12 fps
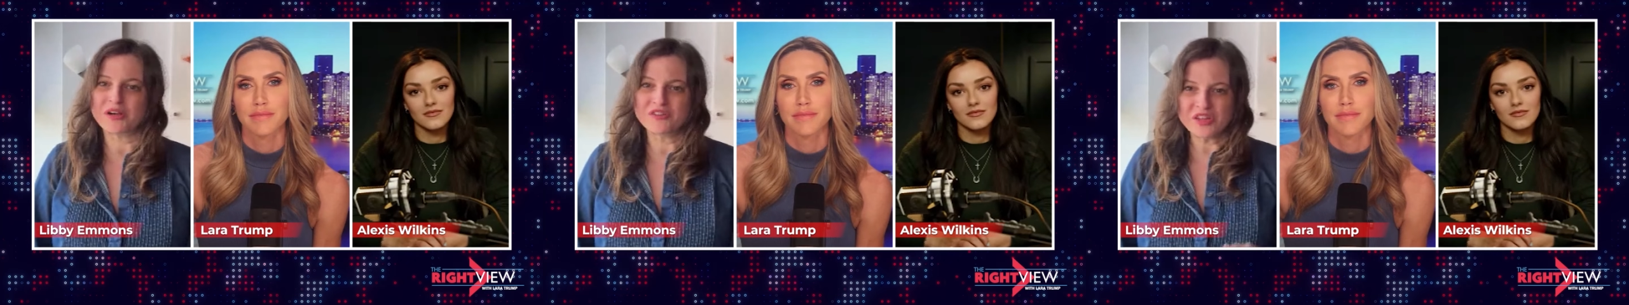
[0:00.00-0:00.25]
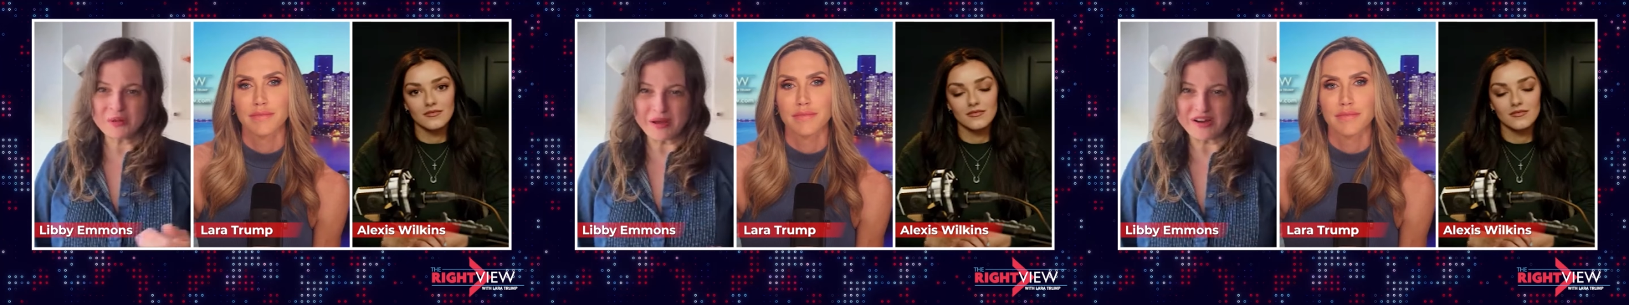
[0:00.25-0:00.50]

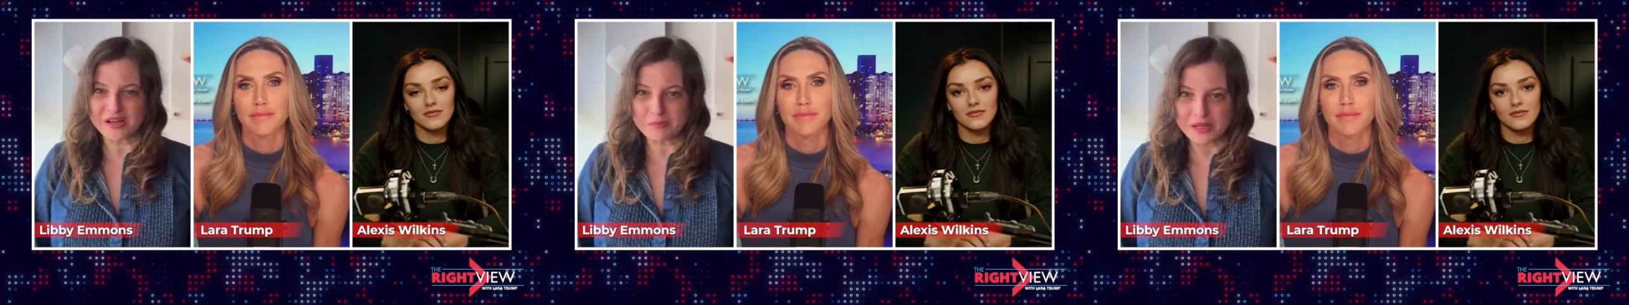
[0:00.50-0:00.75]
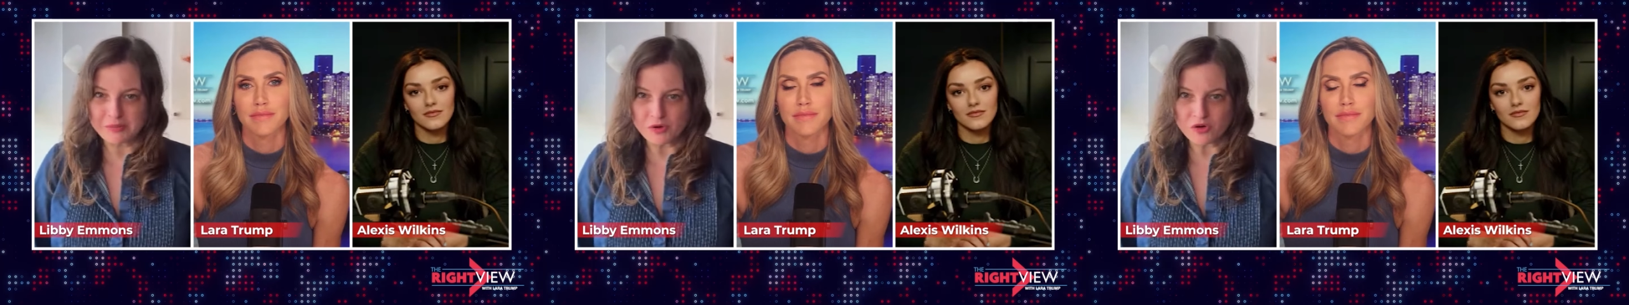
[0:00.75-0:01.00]
Speaker 1: When are the
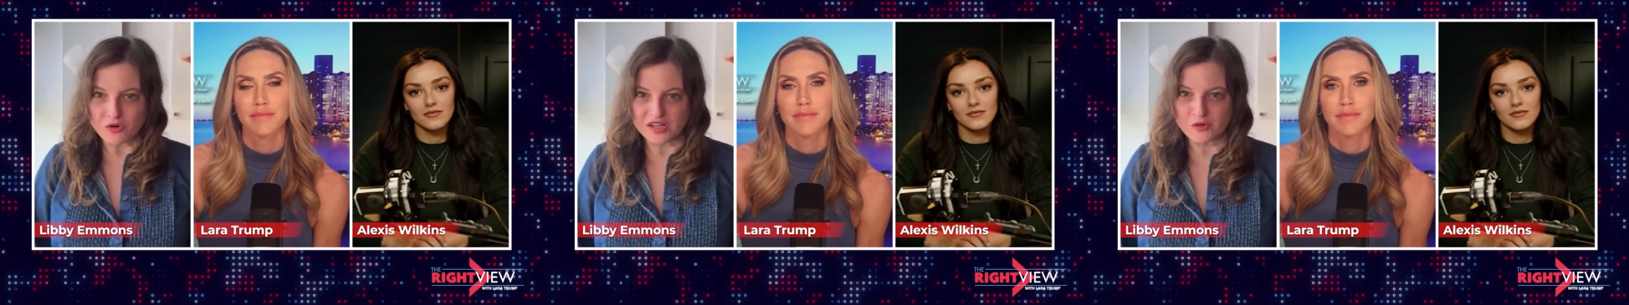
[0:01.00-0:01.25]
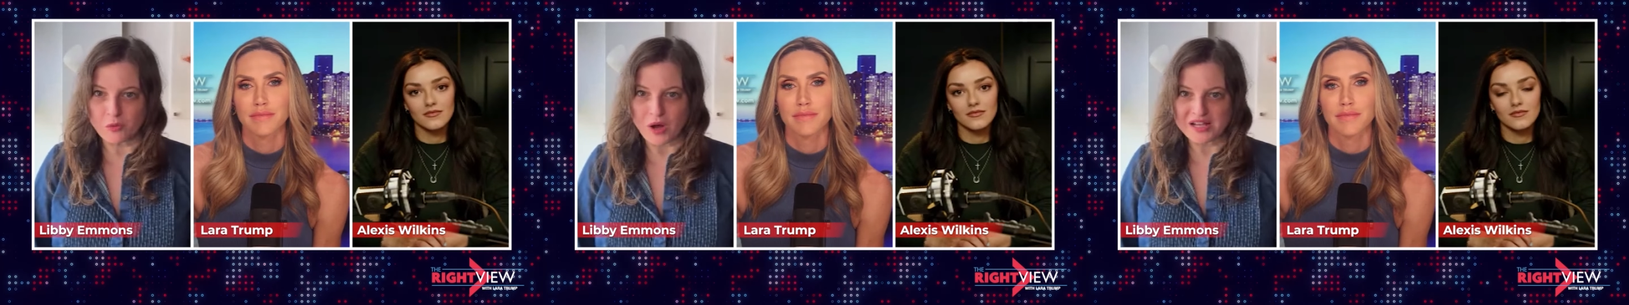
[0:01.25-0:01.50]
American people
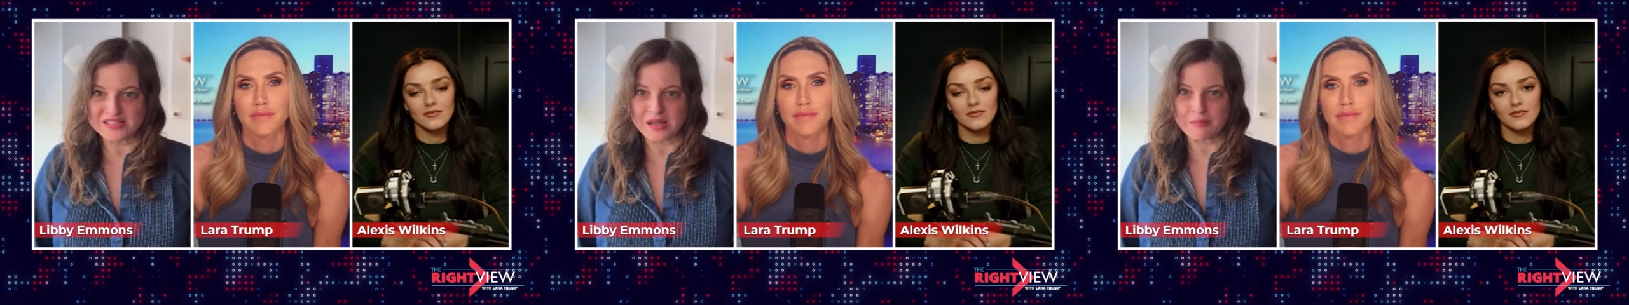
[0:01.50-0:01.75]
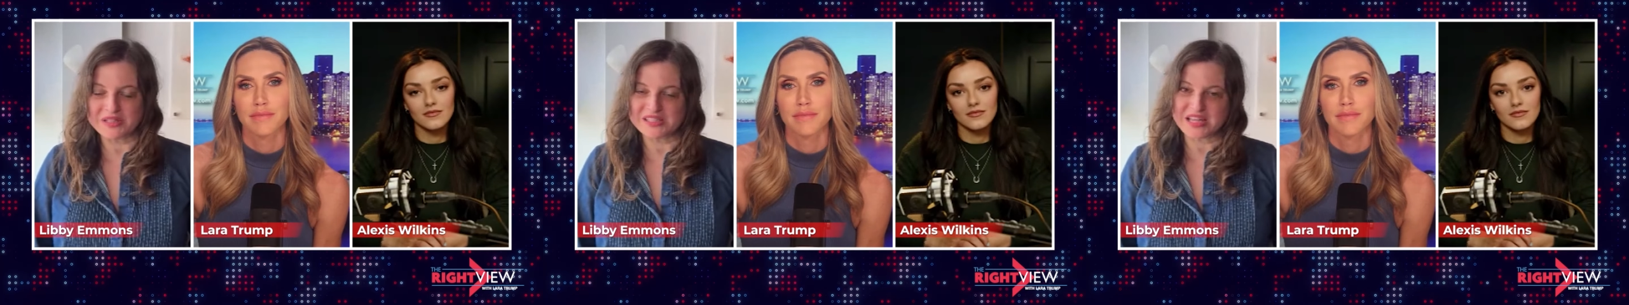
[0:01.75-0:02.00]
going to wise
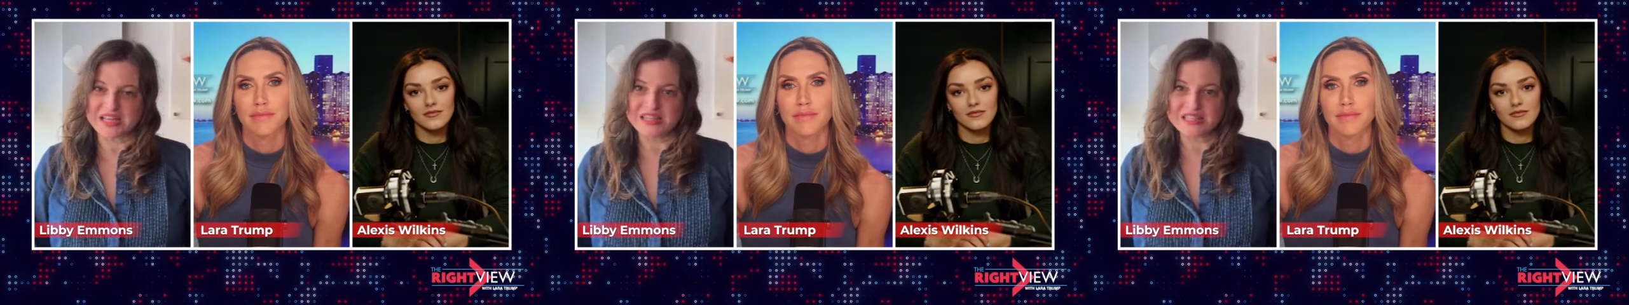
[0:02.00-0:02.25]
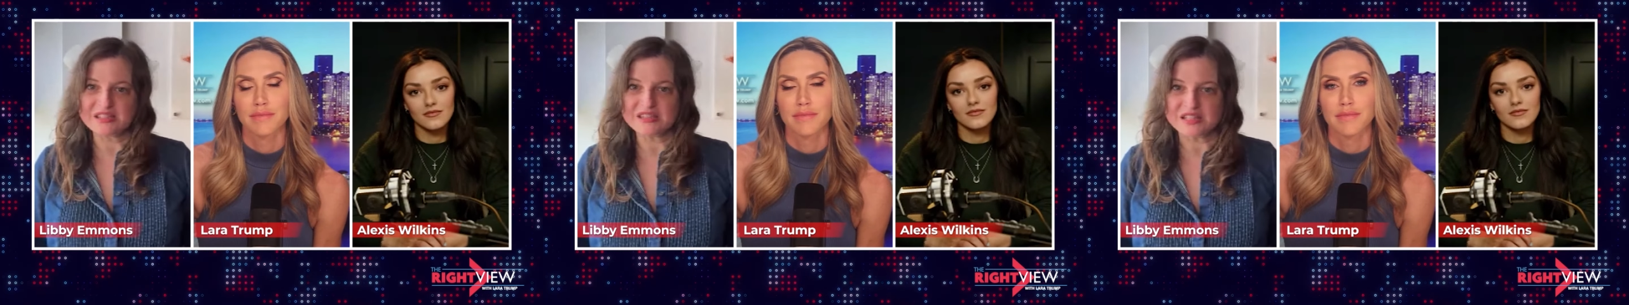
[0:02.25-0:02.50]
up and say,
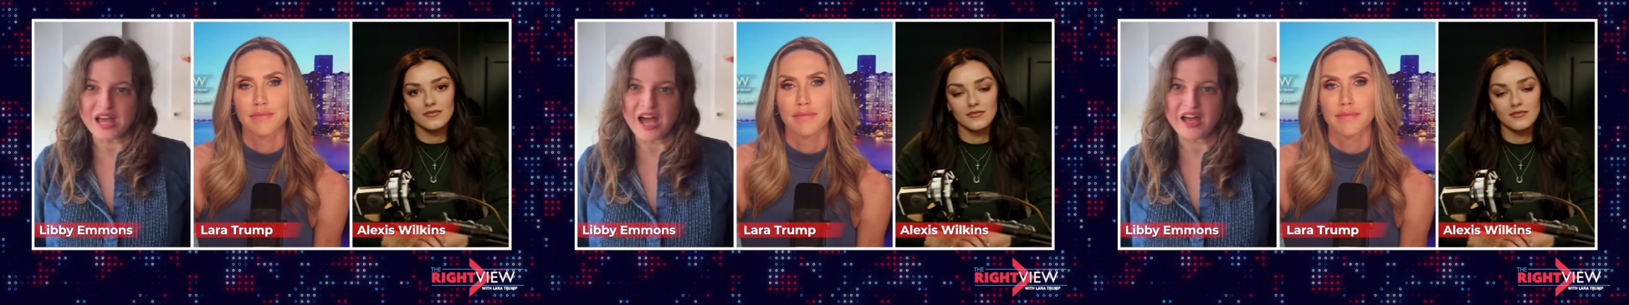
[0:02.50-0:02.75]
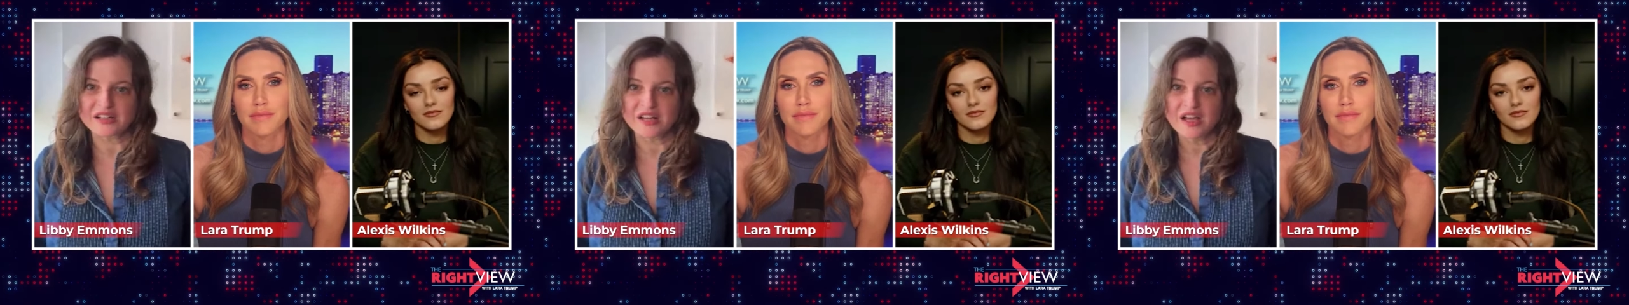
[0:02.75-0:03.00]
this is
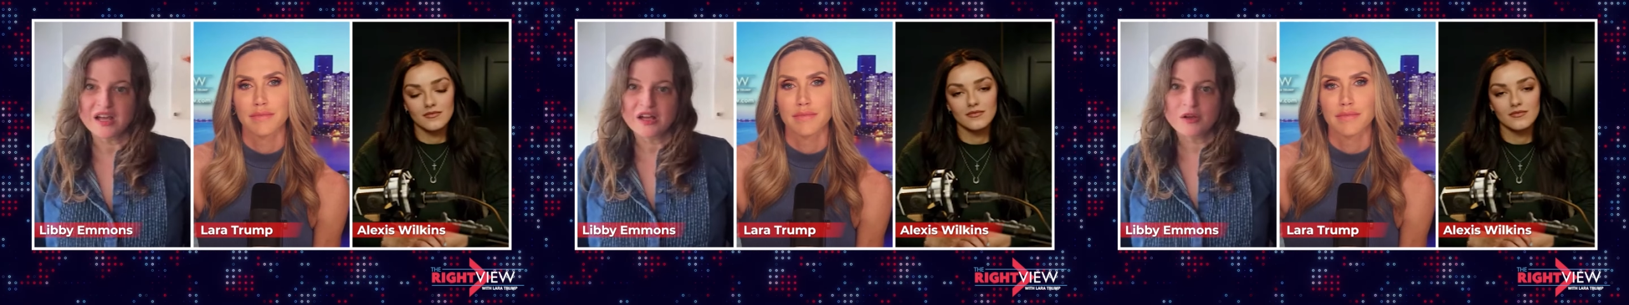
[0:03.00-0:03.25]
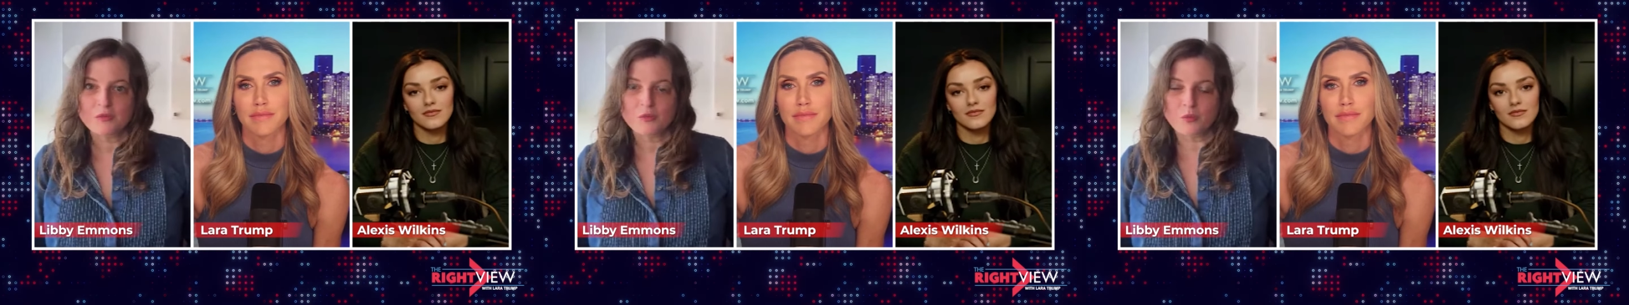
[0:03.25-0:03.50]
not
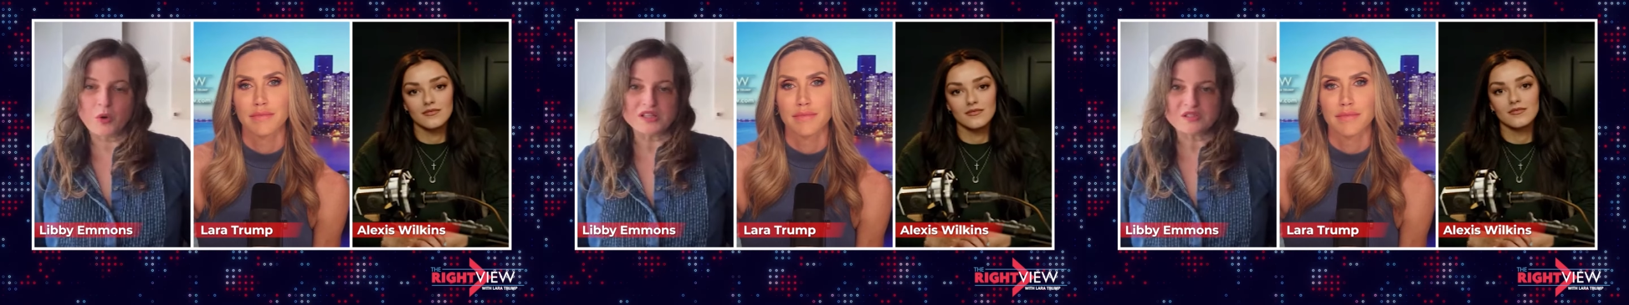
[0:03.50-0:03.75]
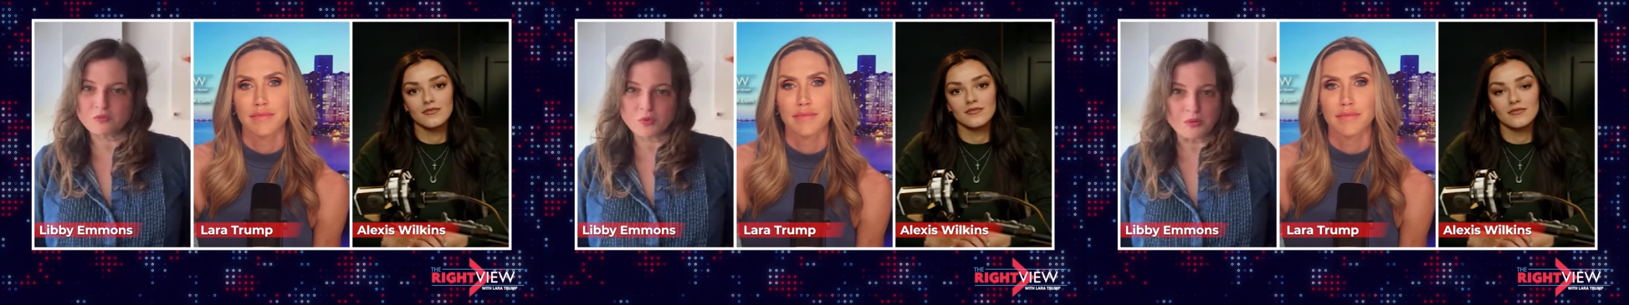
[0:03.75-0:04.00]

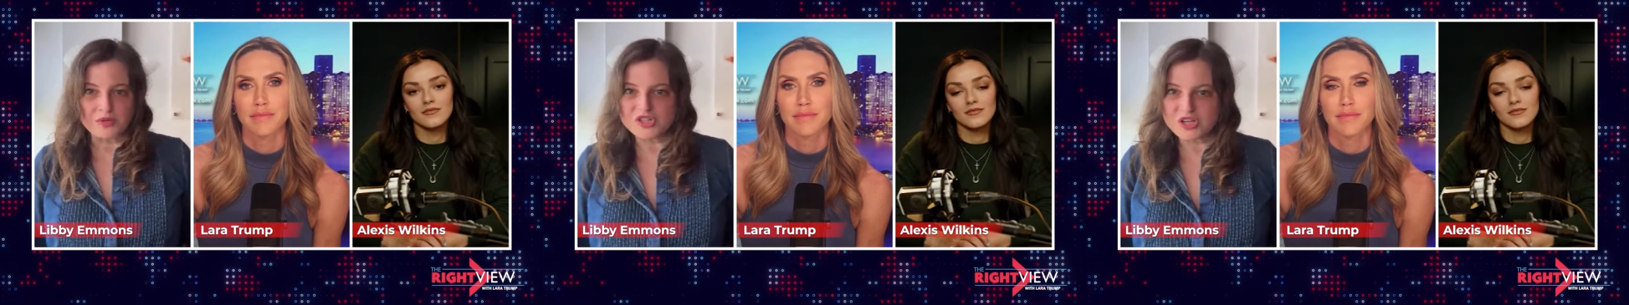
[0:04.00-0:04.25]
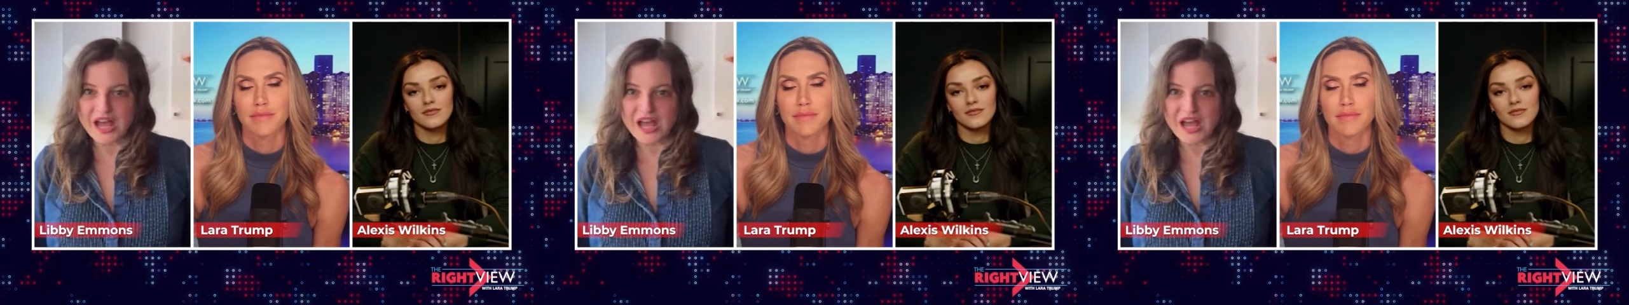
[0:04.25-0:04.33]
what what we